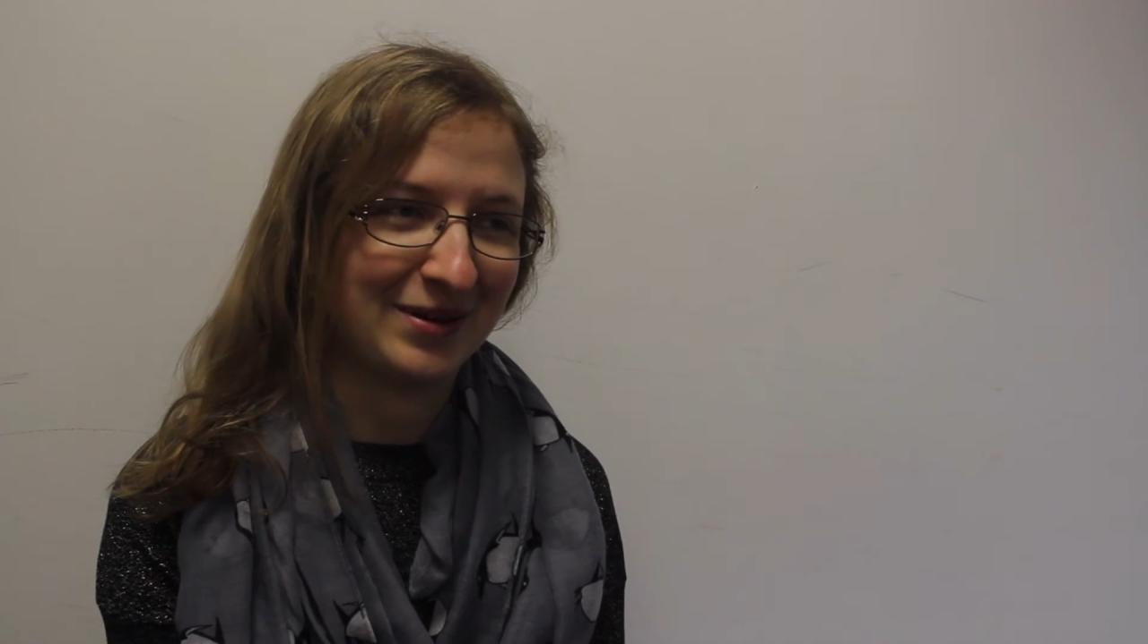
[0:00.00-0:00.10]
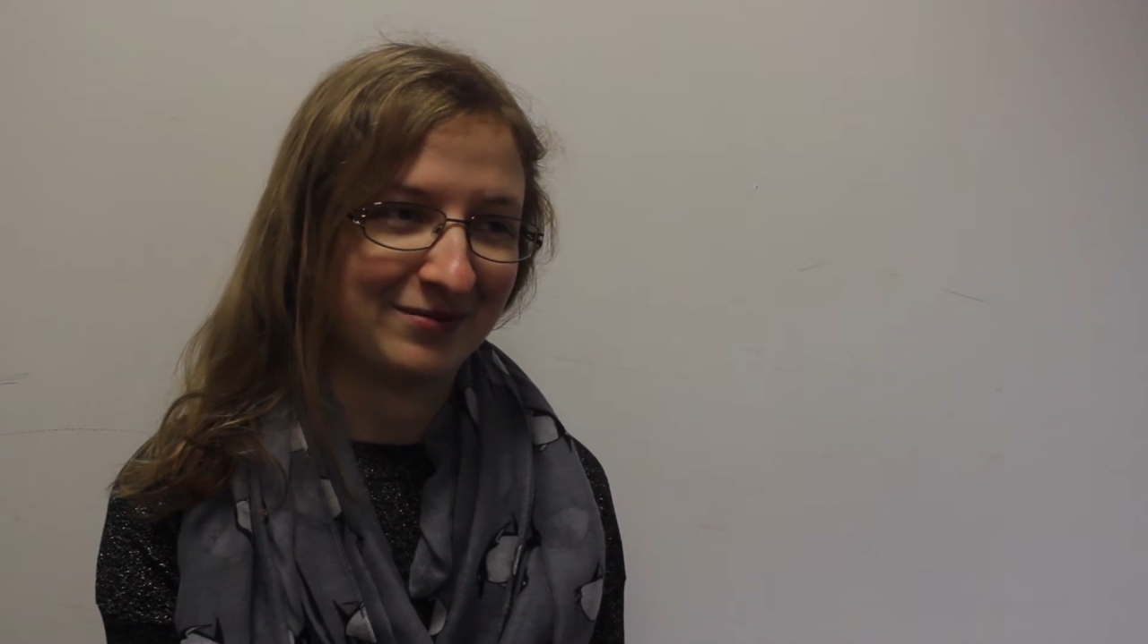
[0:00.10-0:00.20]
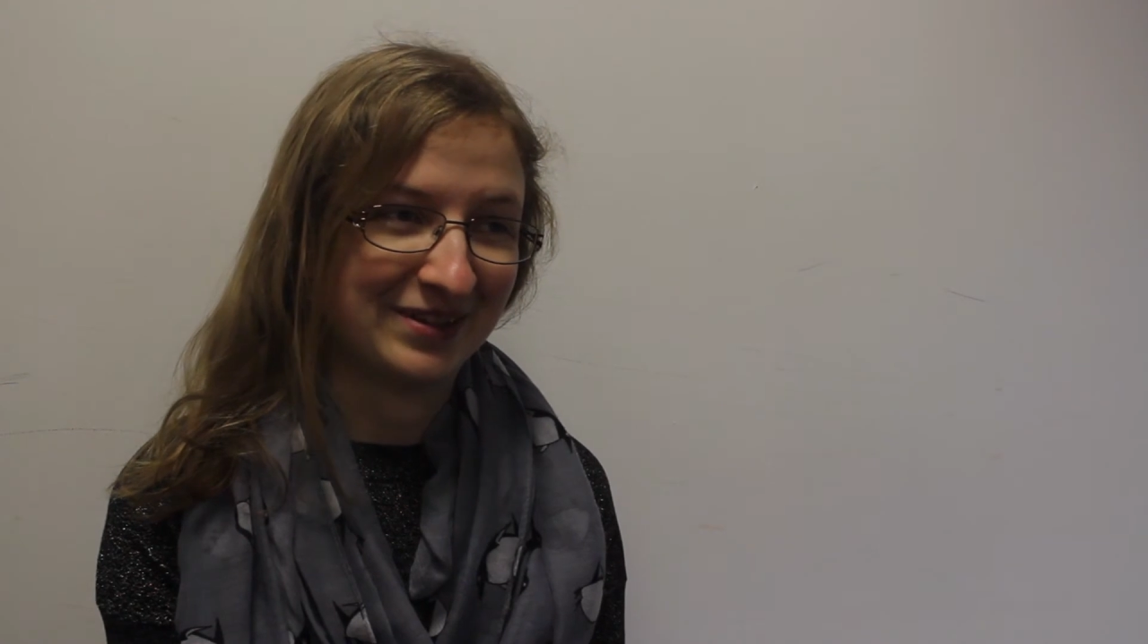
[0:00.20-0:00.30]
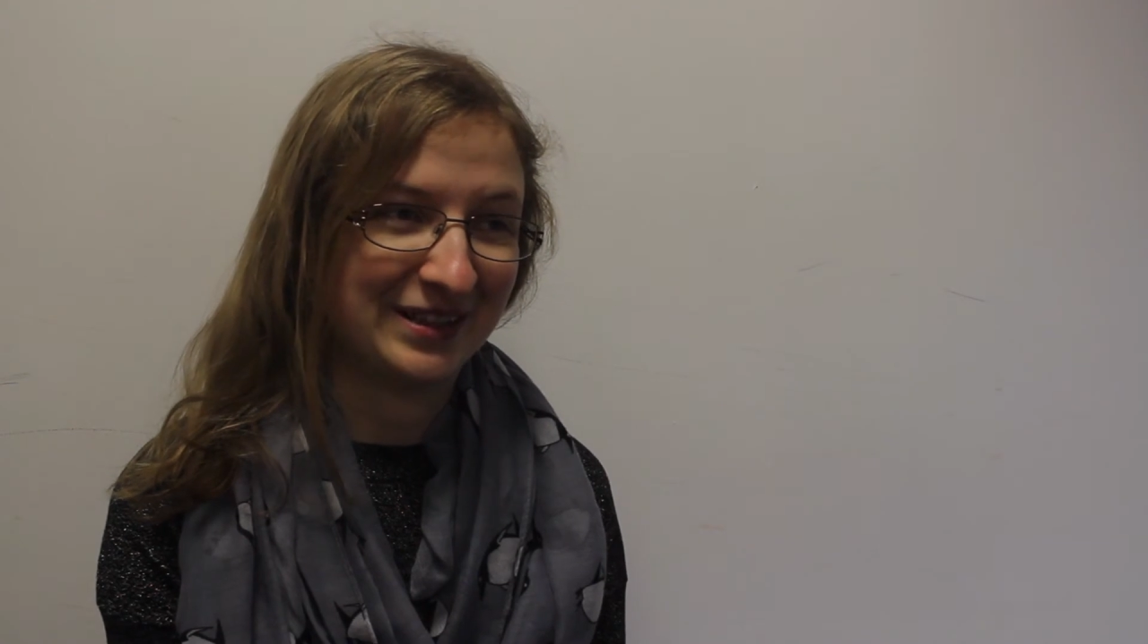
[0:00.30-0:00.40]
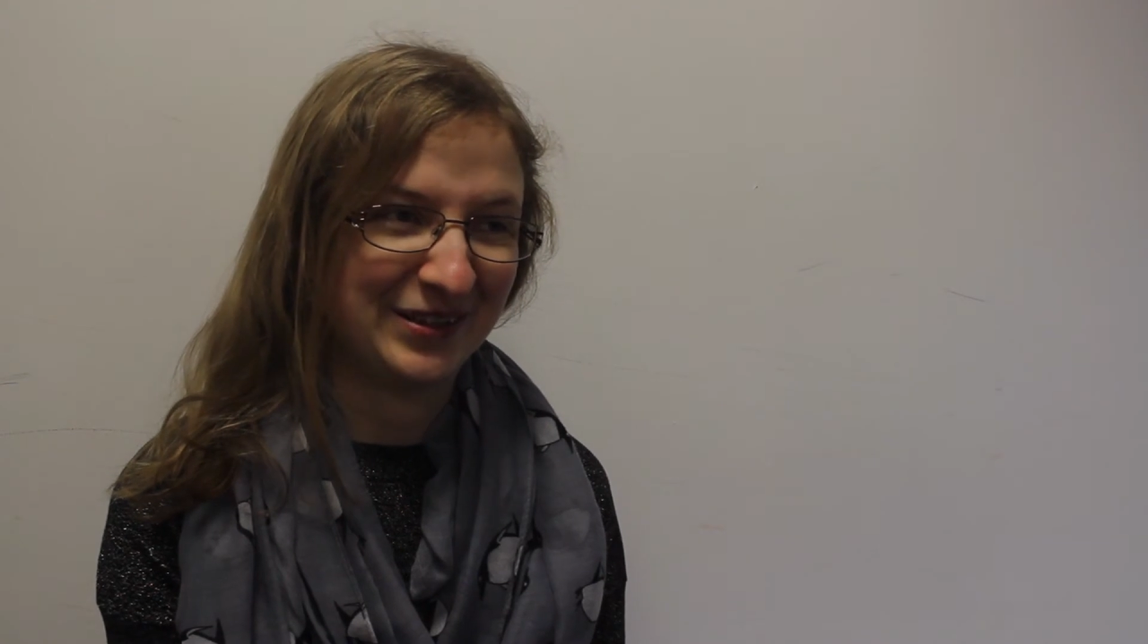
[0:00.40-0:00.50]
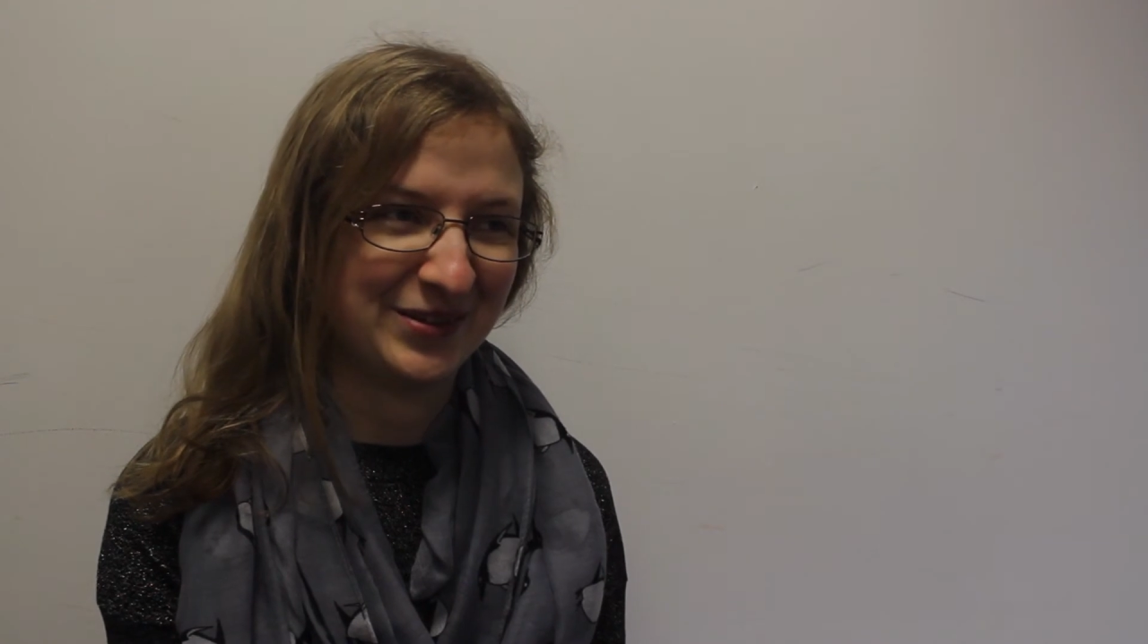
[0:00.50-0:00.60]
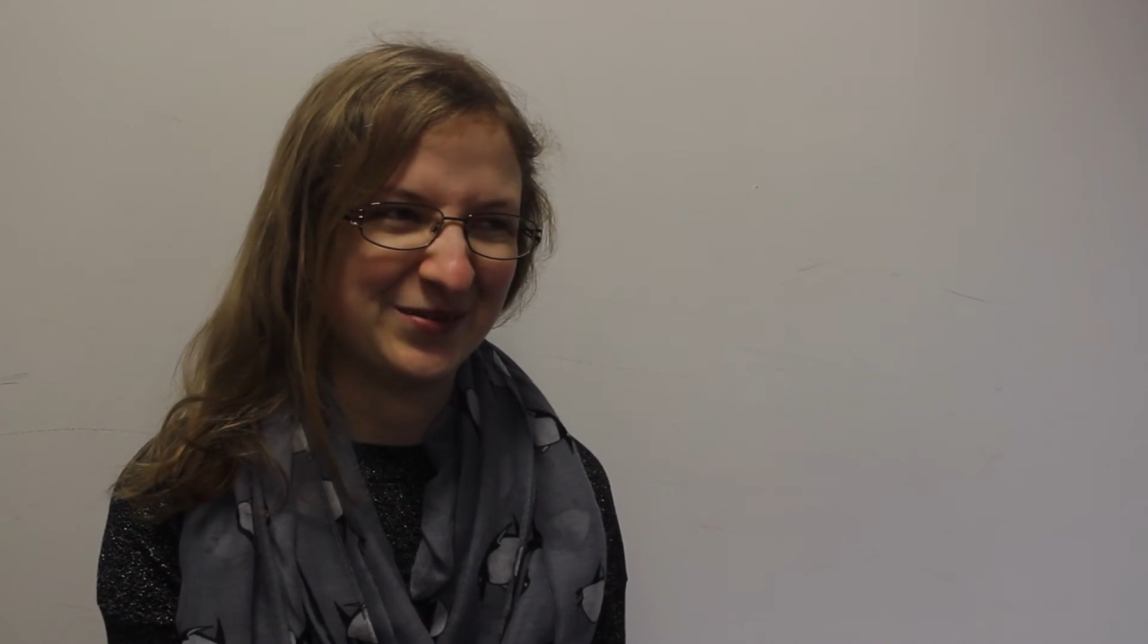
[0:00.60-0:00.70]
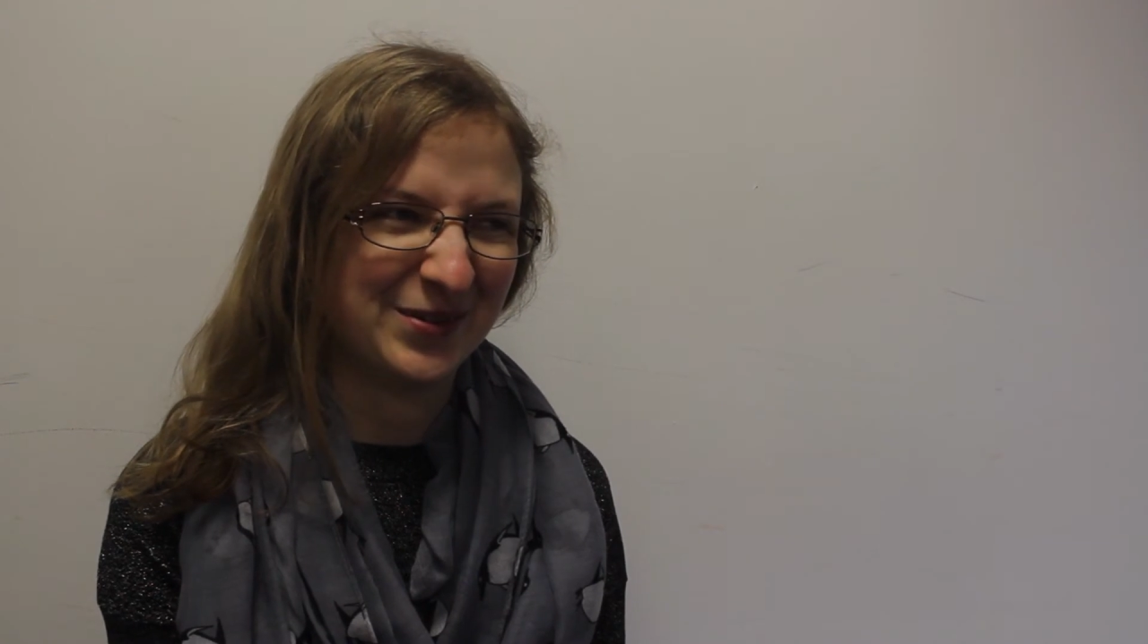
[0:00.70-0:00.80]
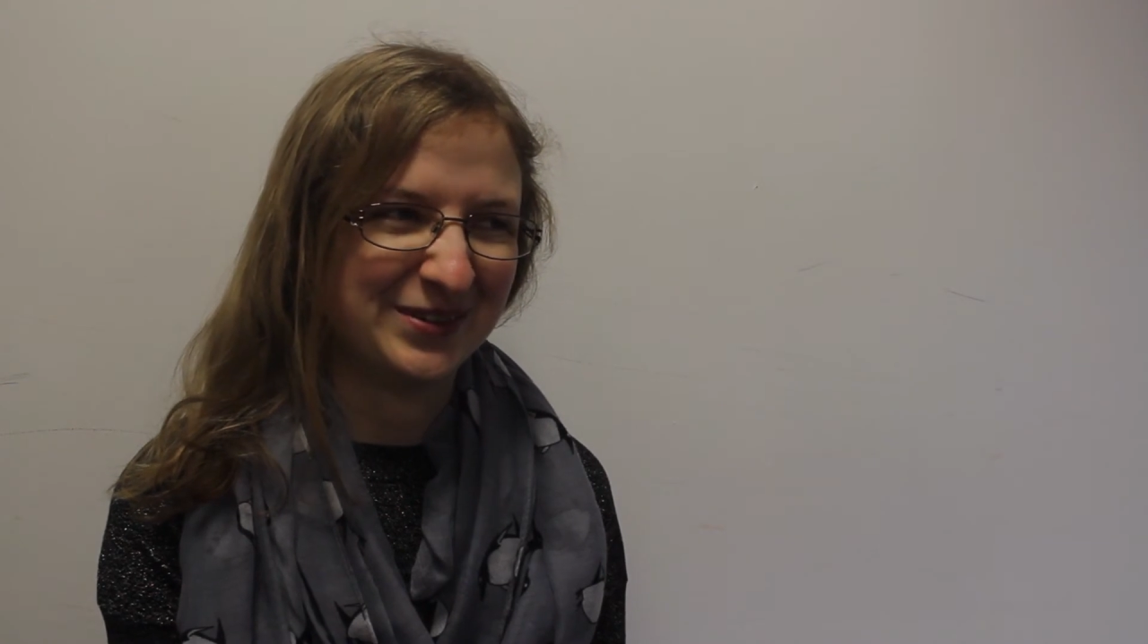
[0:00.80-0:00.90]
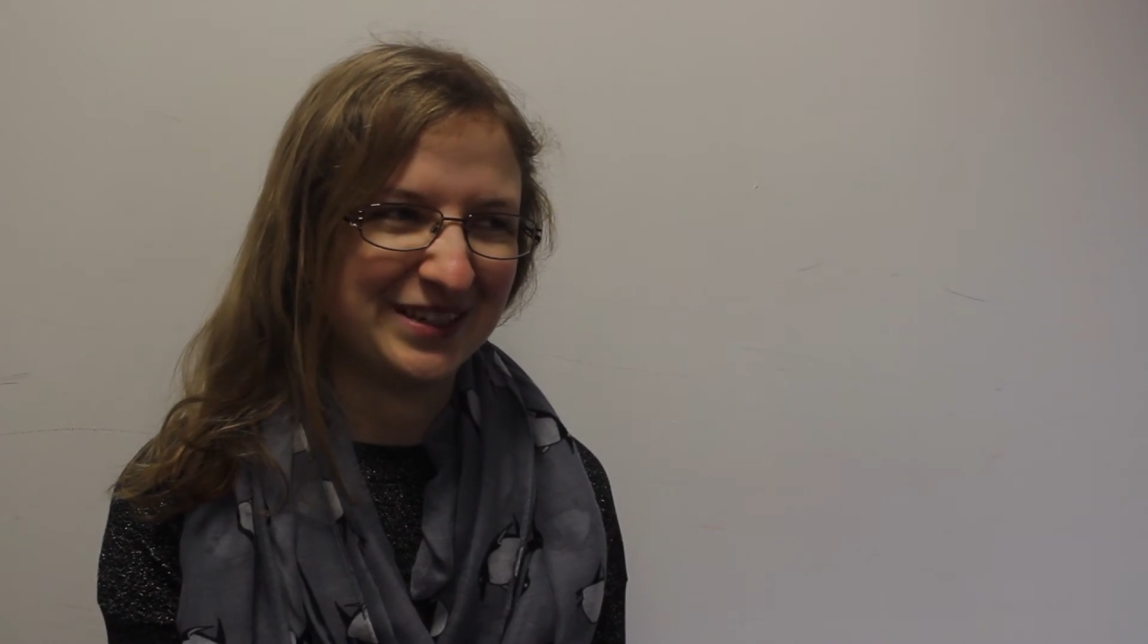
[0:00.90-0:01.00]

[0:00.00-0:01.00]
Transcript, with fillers: I'm really looking forward